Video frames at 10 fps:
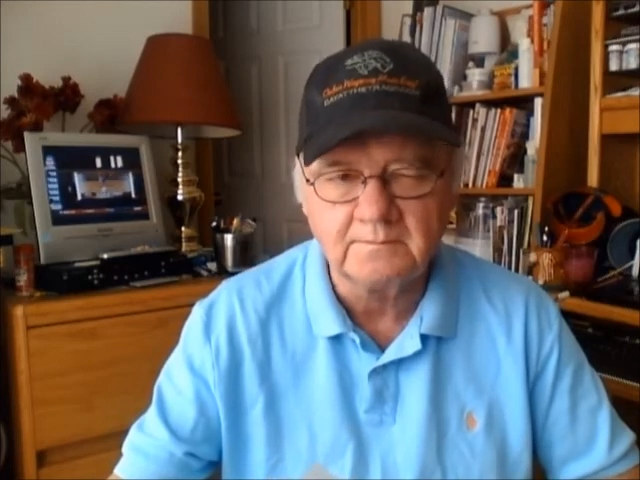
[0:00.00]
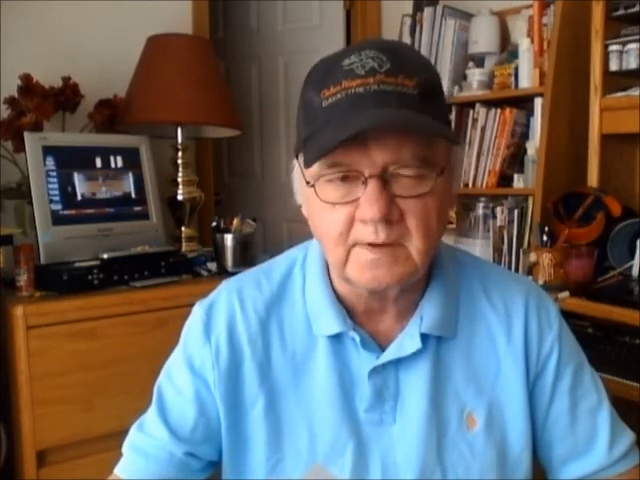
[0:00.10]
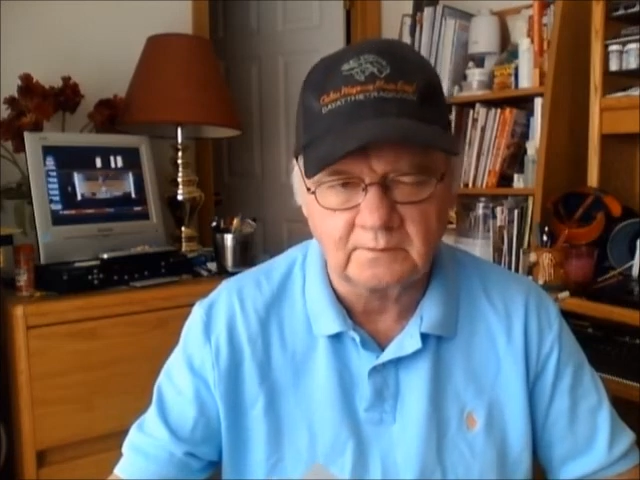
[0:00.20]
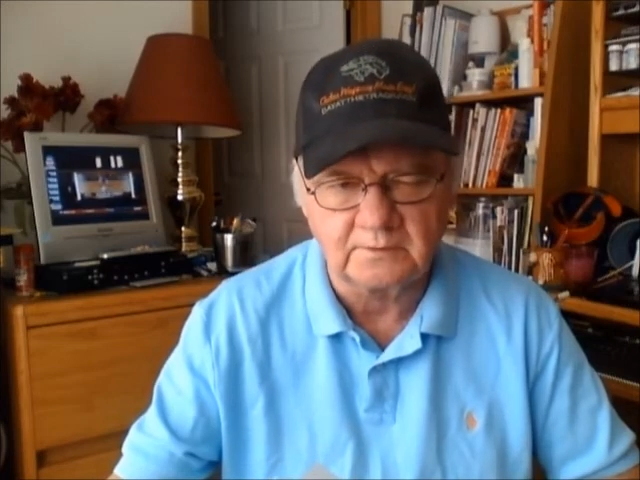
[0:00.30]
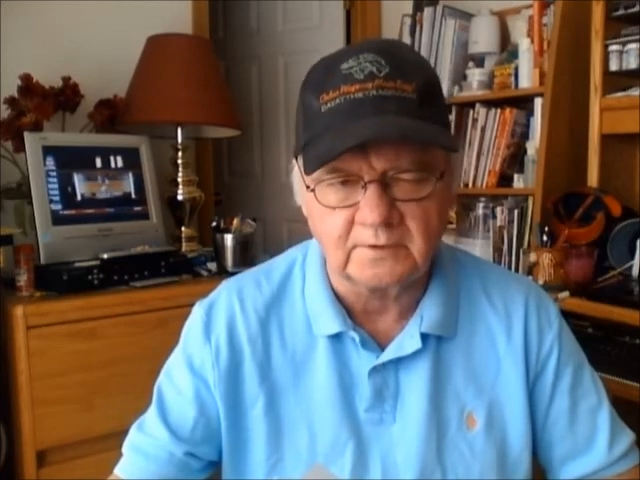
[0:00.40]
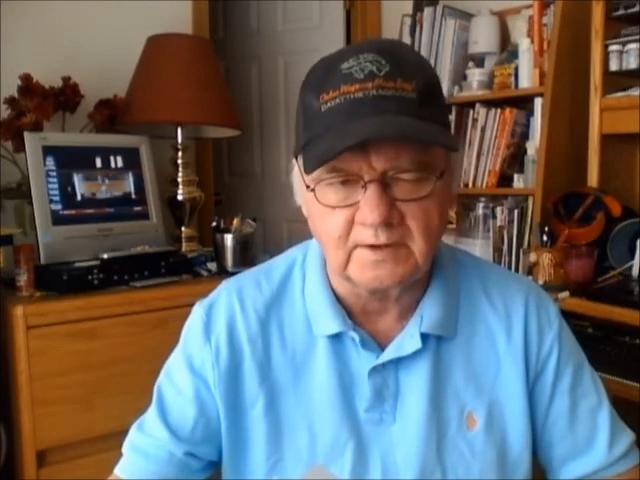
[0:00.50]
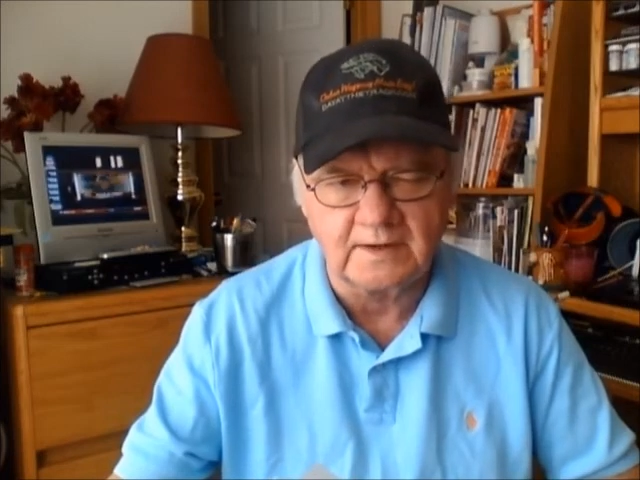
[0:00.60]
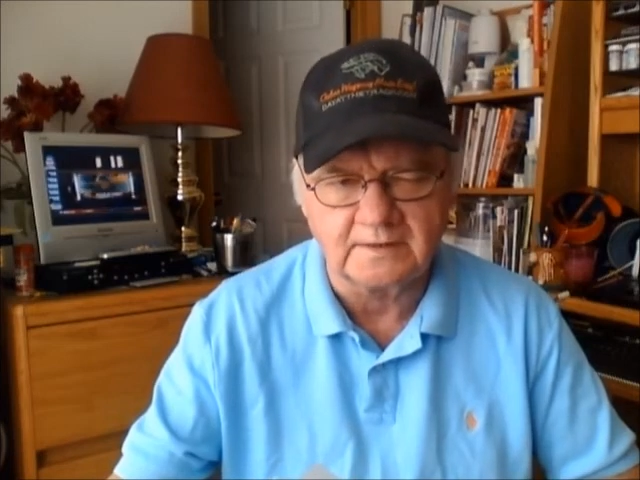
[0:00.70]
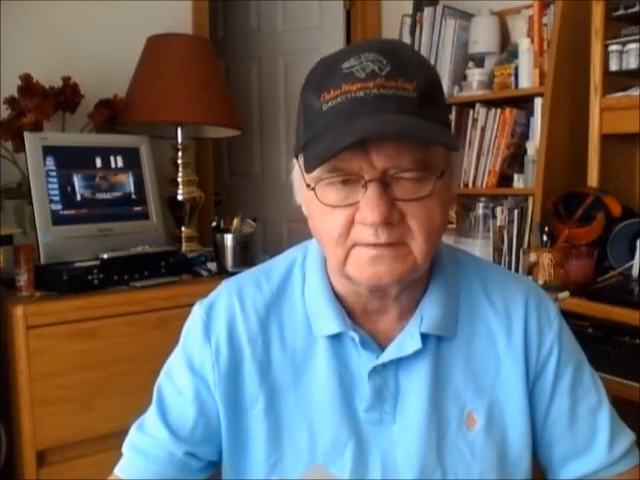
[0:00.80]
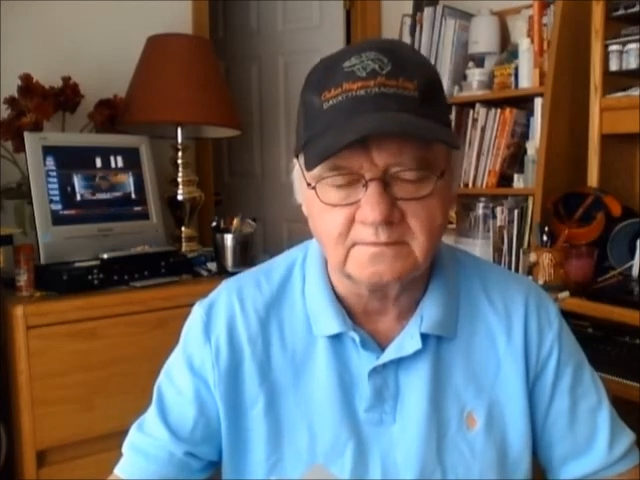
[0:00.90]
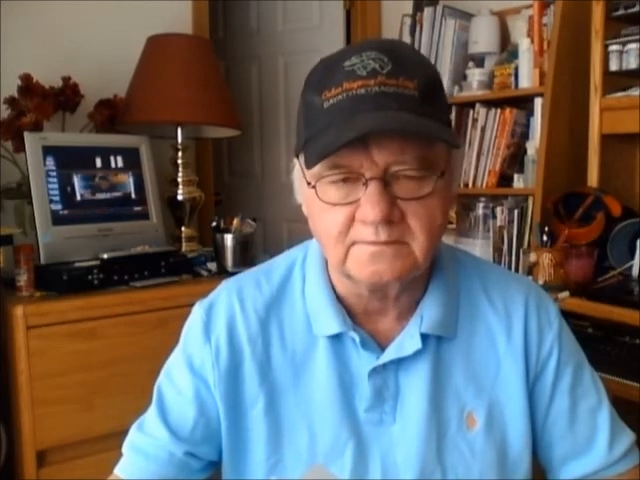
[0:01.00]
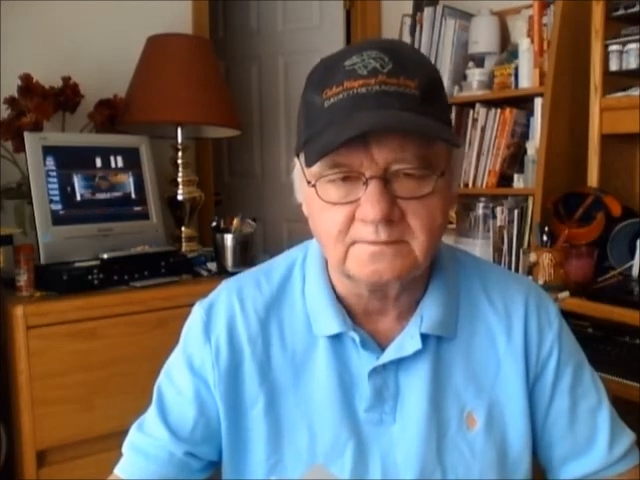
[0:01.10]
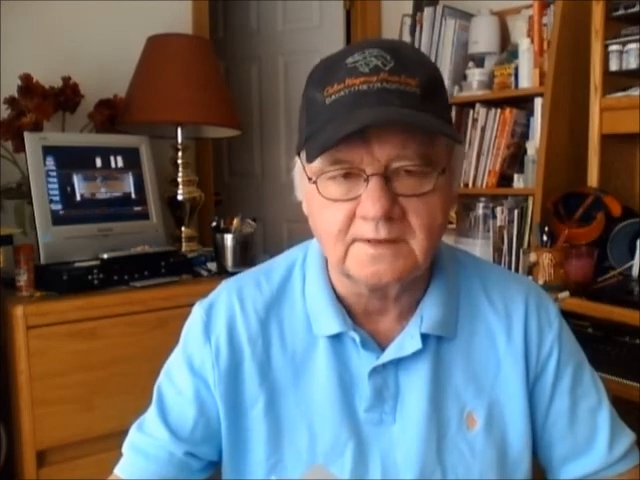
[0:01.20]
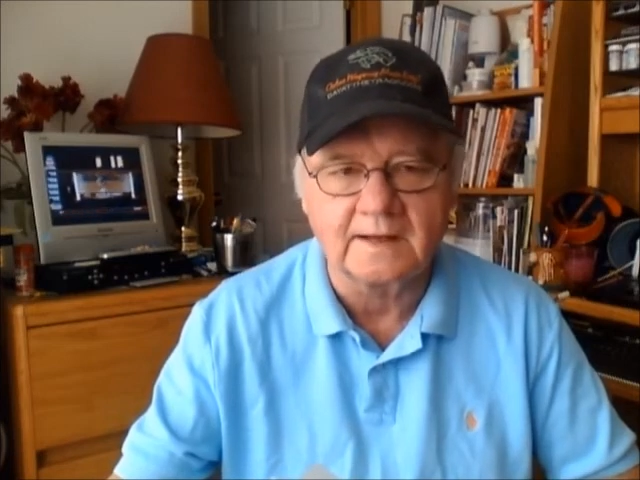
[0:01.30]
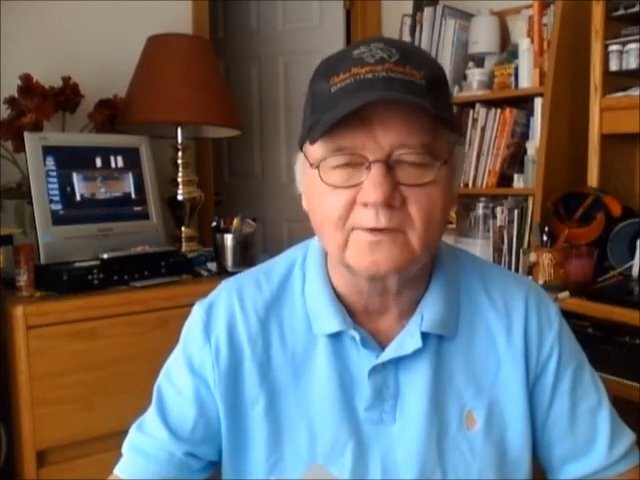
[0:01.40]
bet with your head,
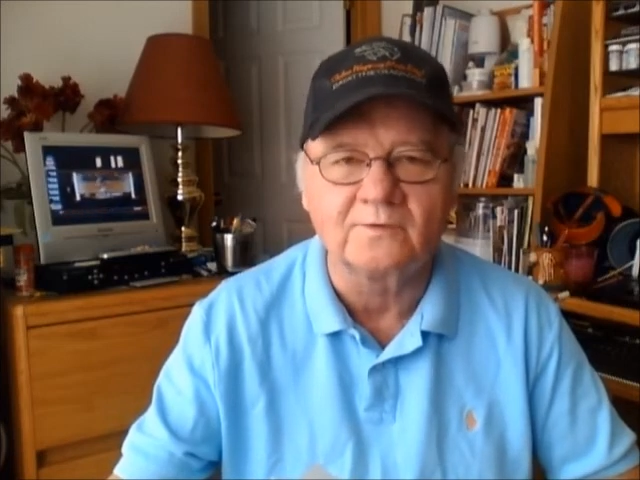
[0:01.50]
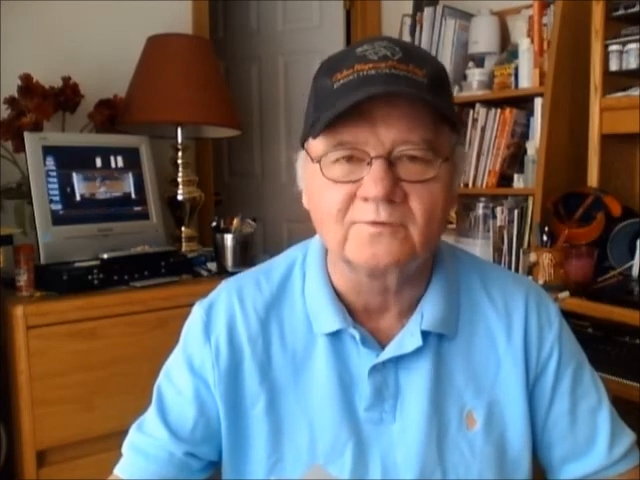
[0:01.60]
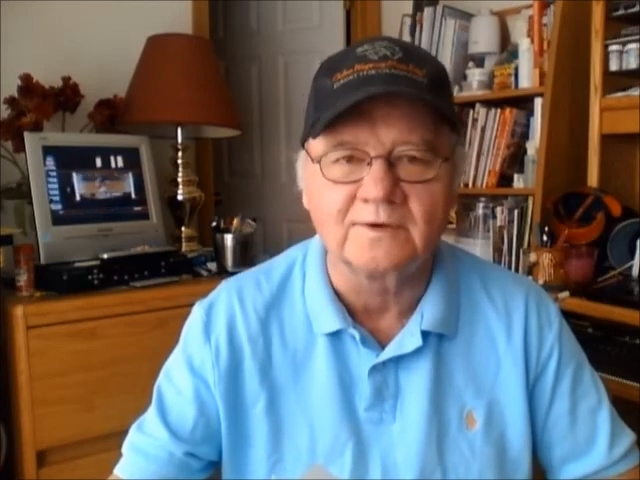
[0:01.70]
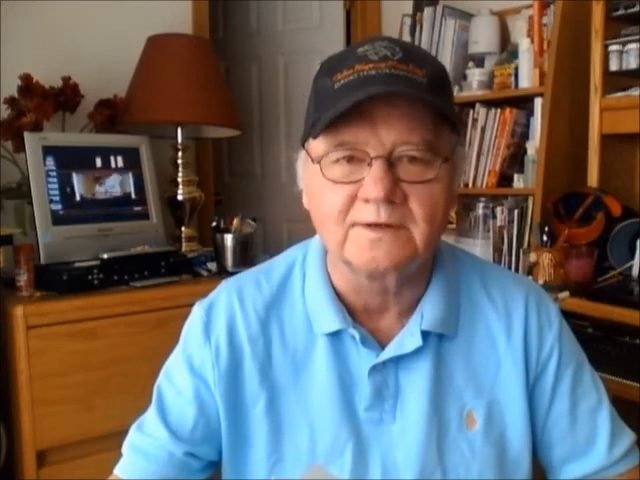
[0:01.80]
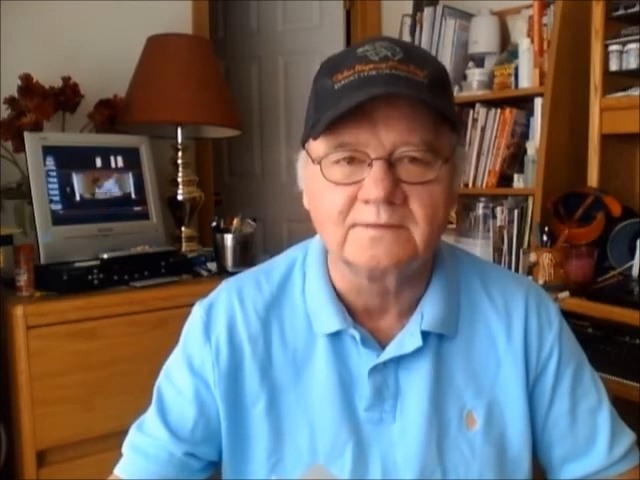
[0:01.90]
not over.